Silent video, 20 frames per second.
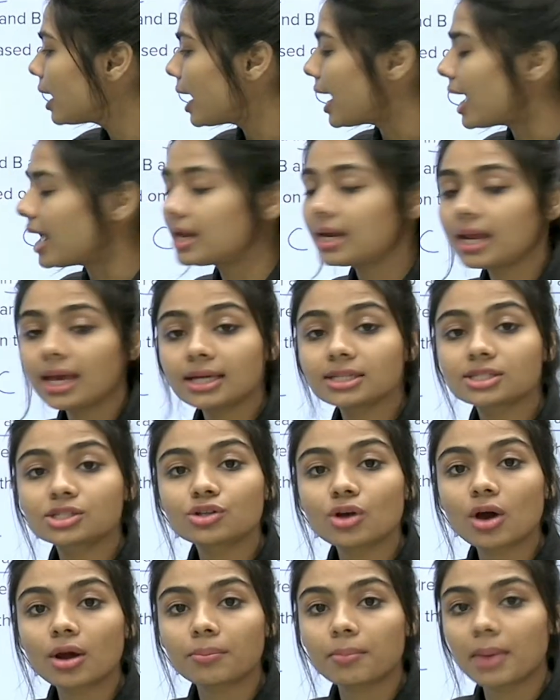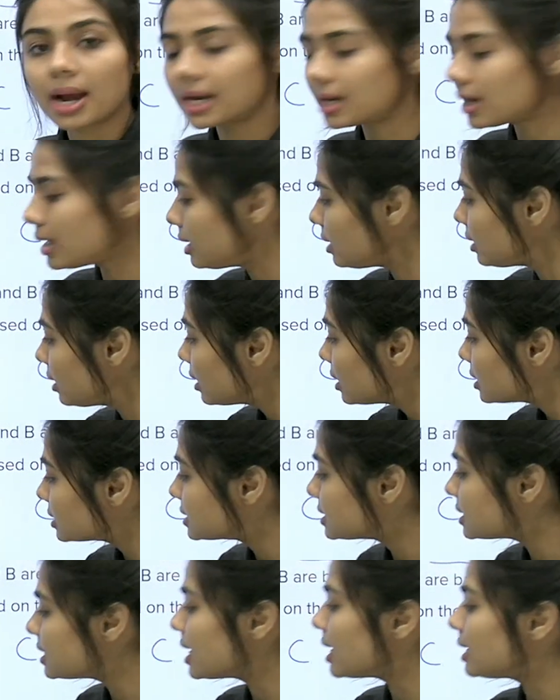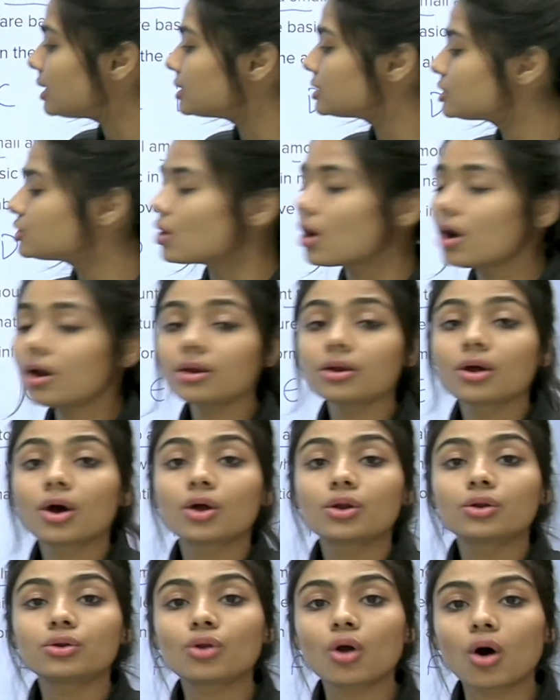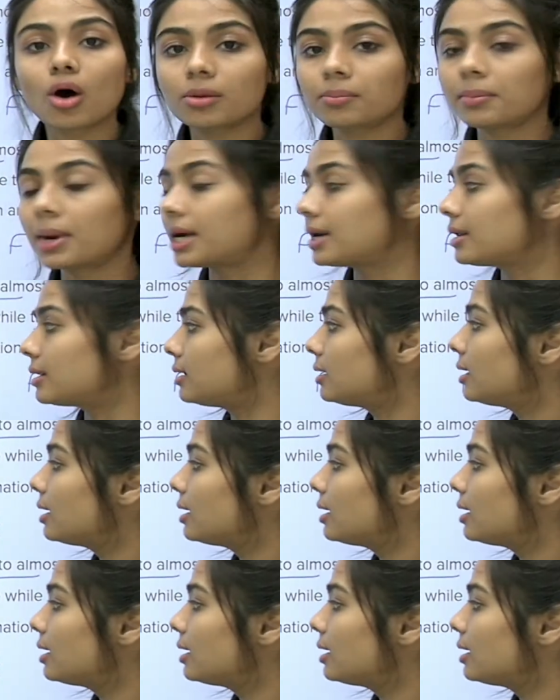Na is your metal, Cl is your non-metal.